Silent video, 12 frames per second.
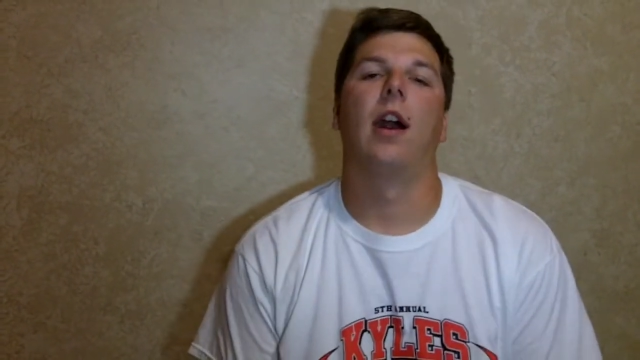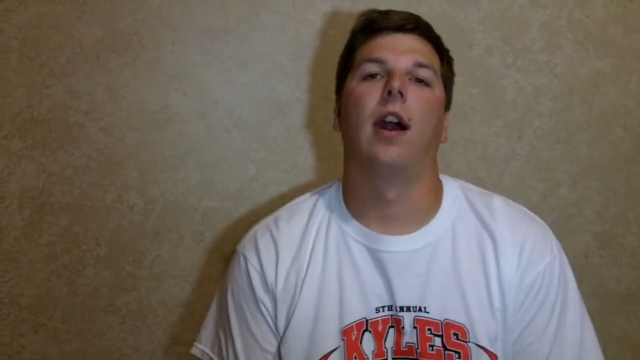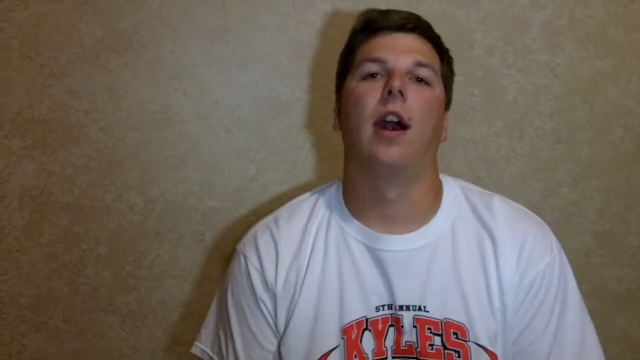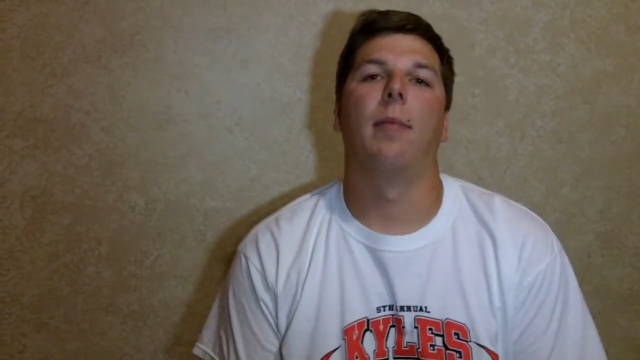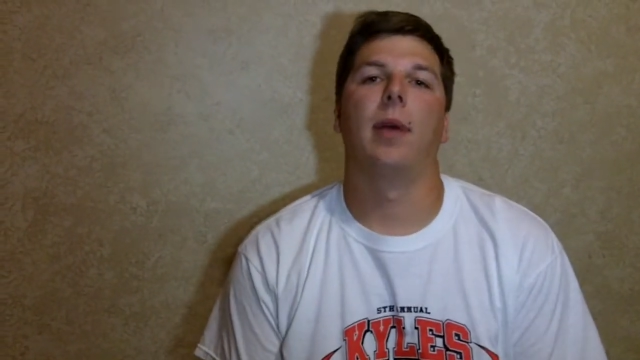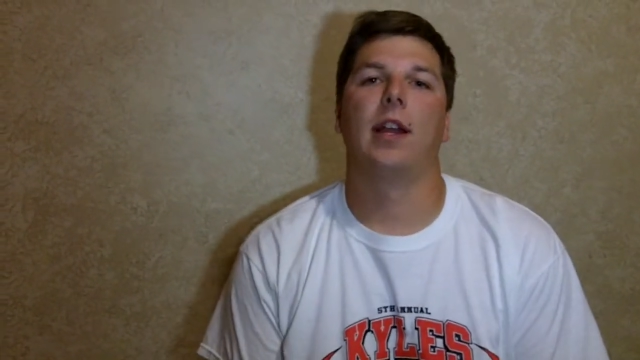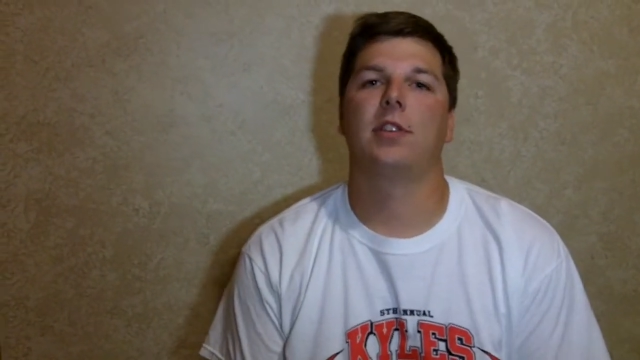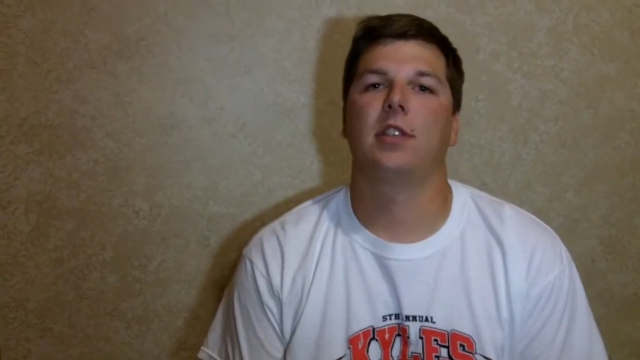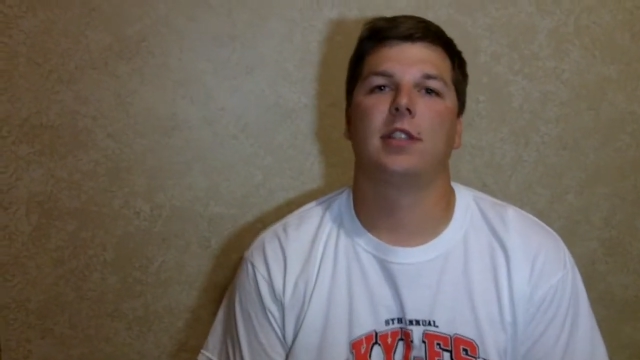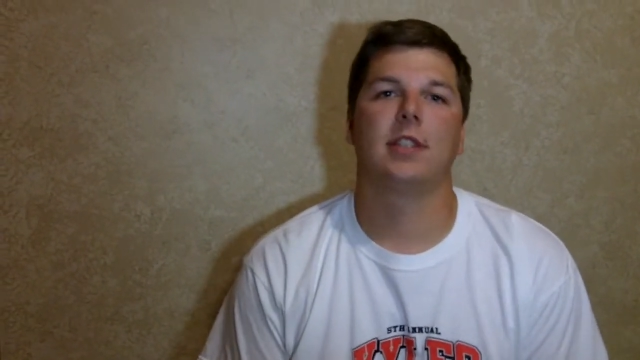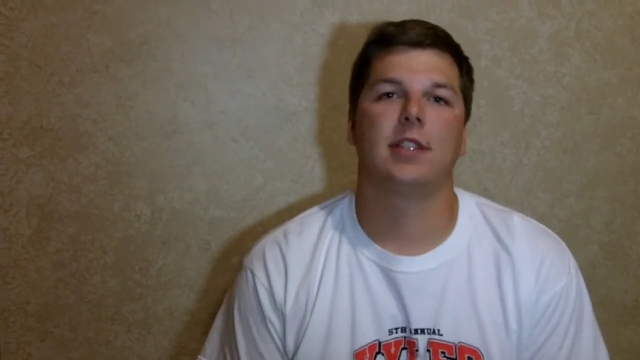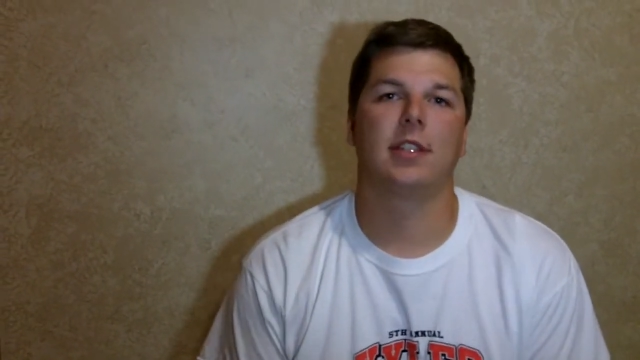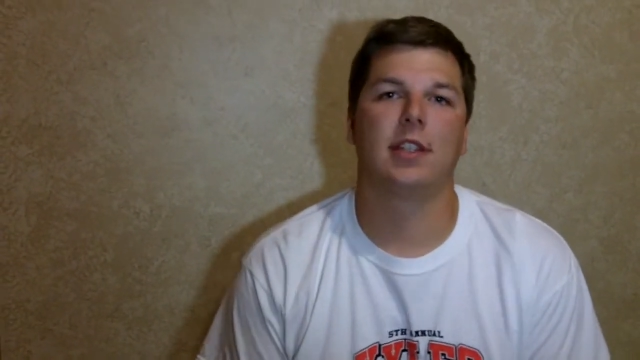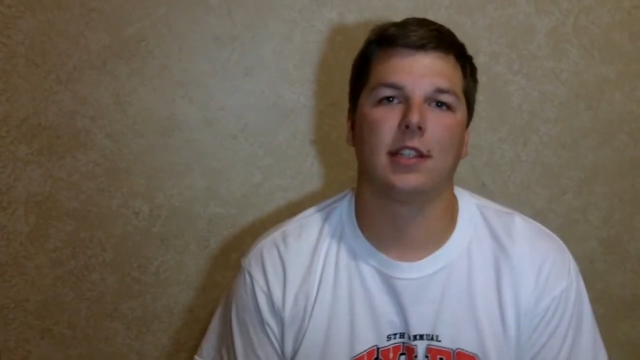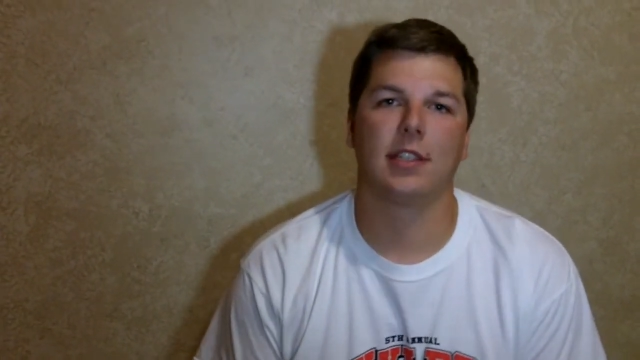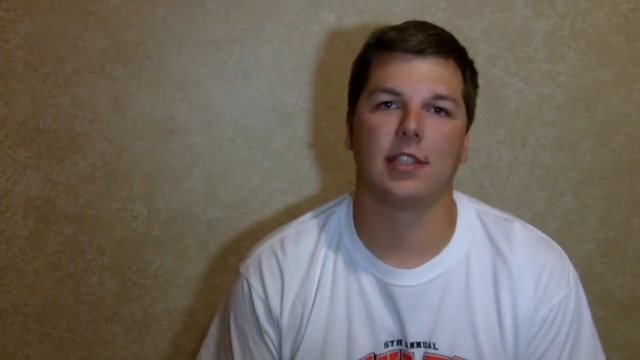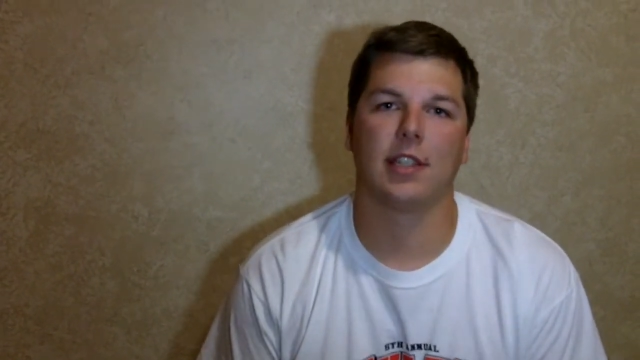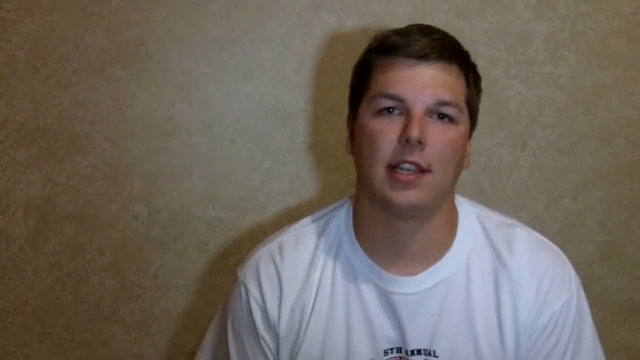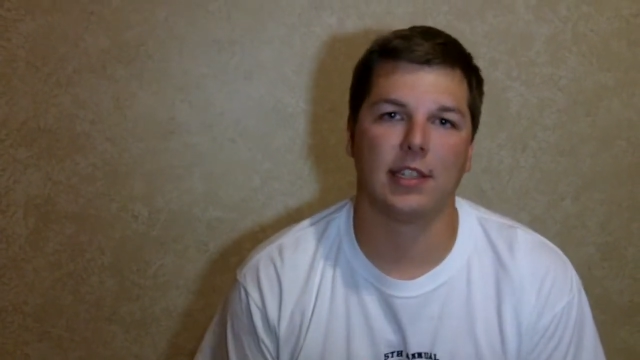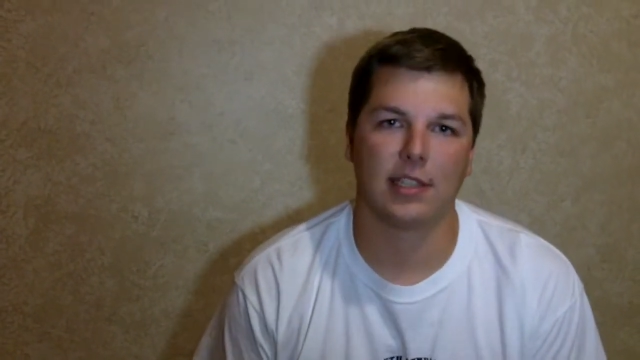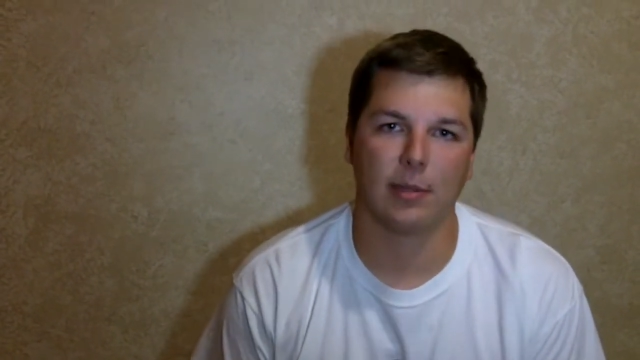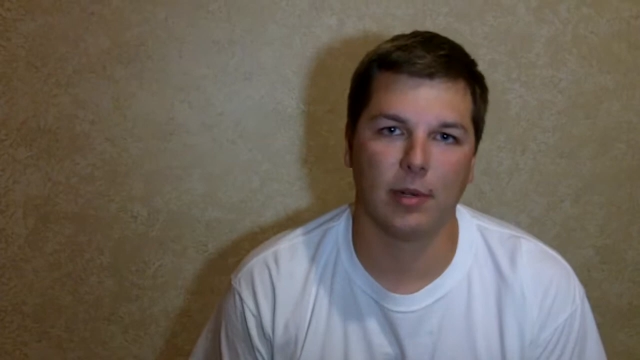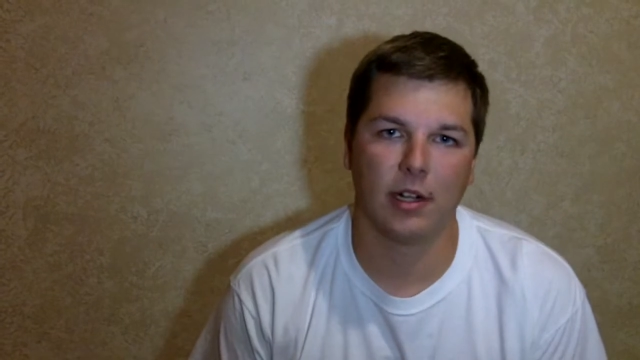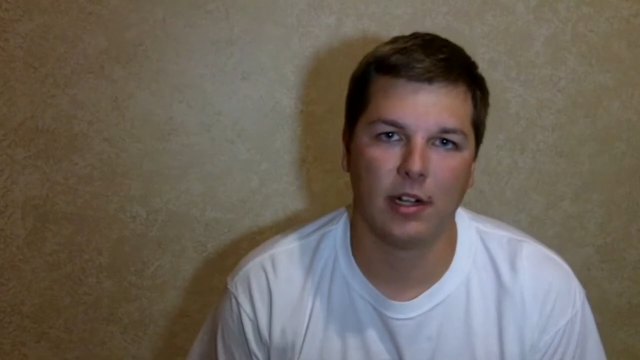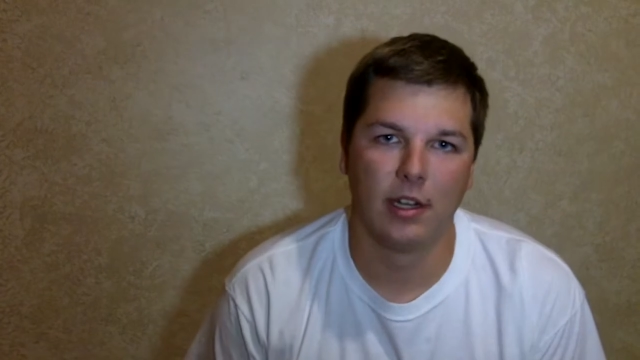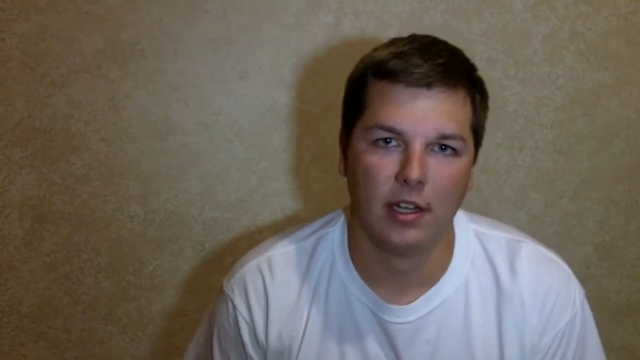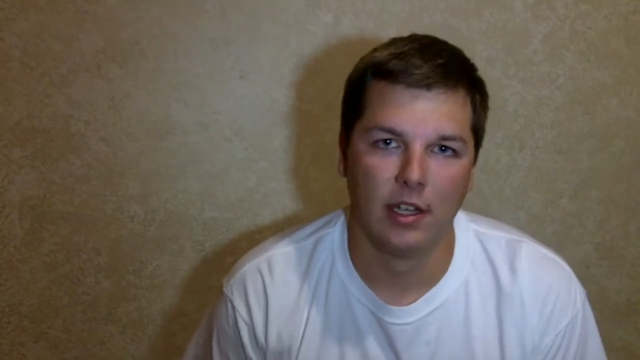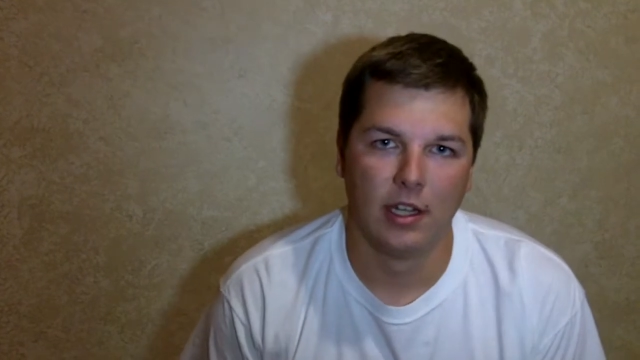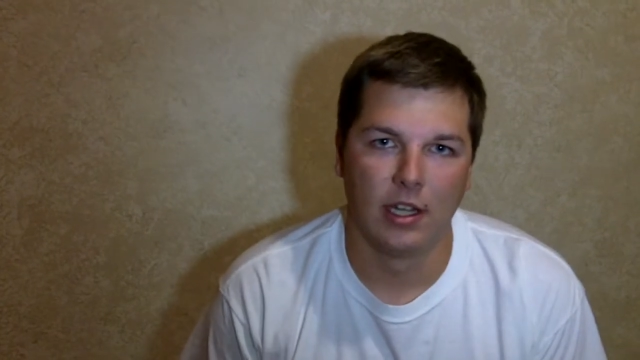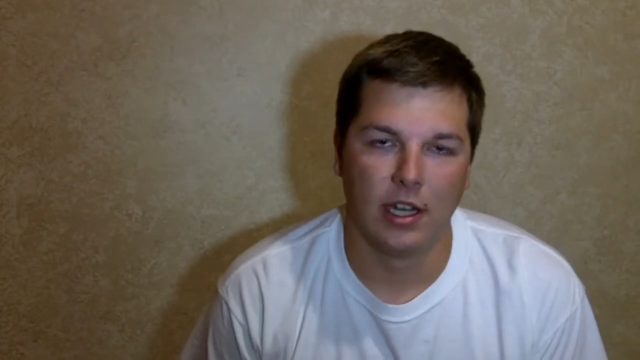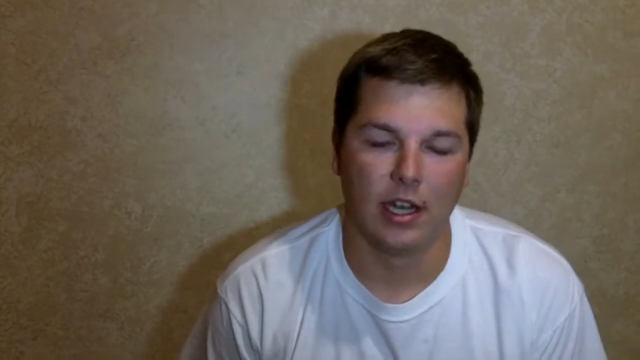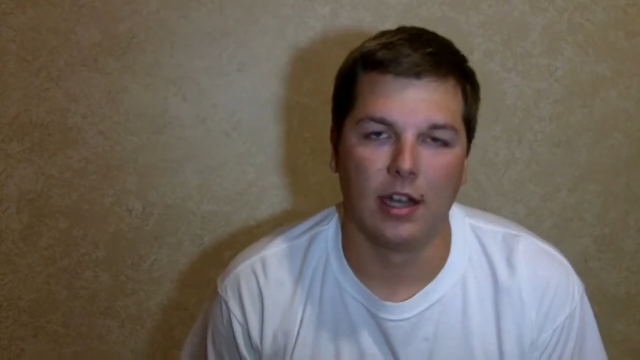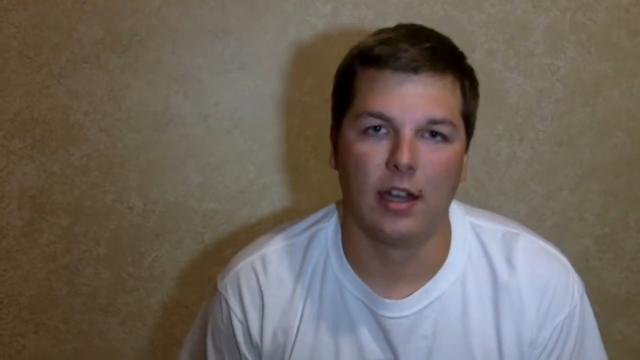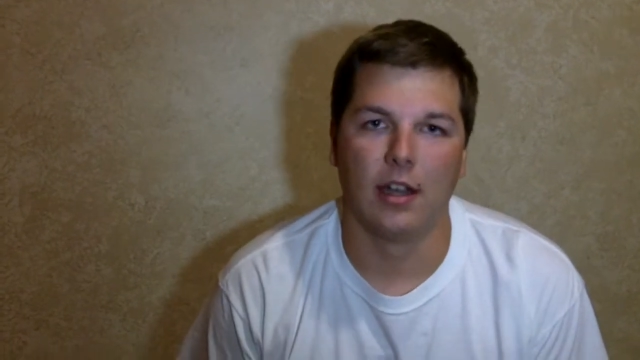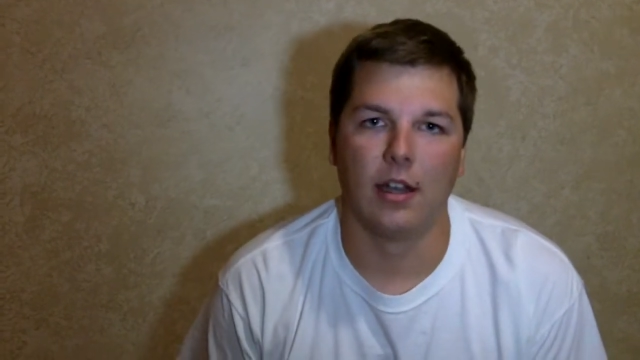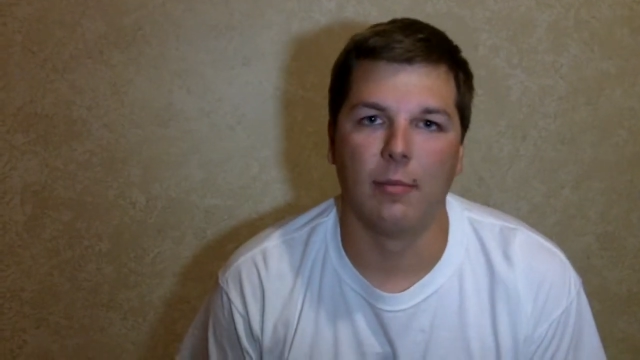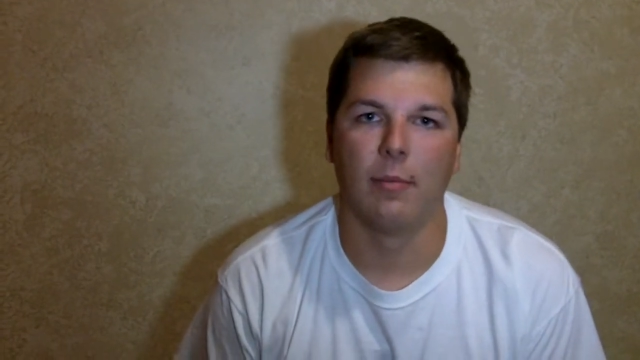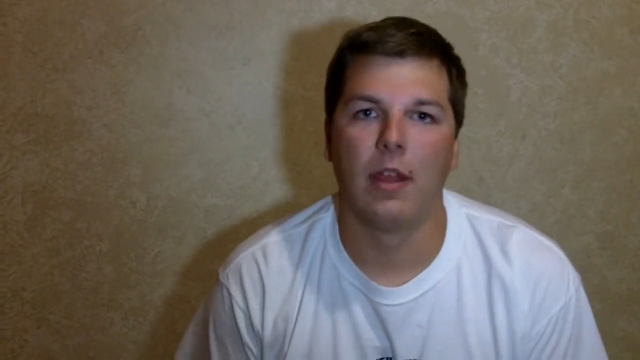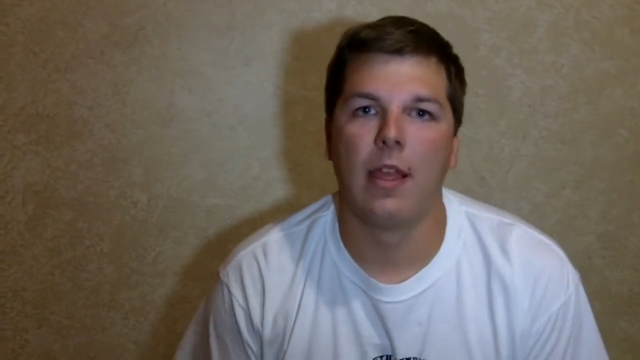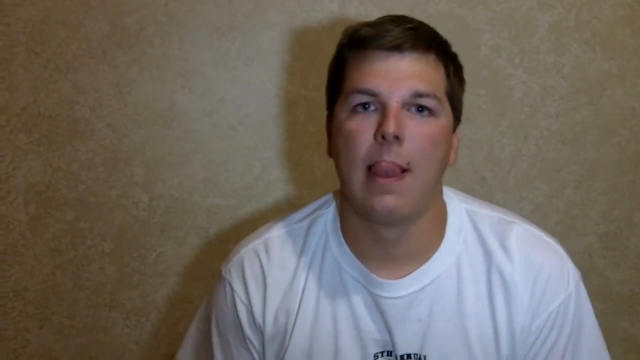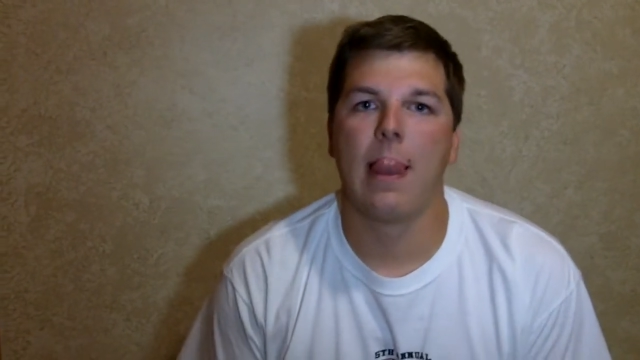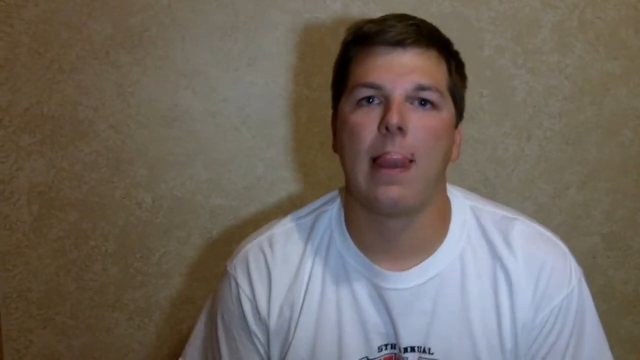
Um, I actually just did that this last summer, um,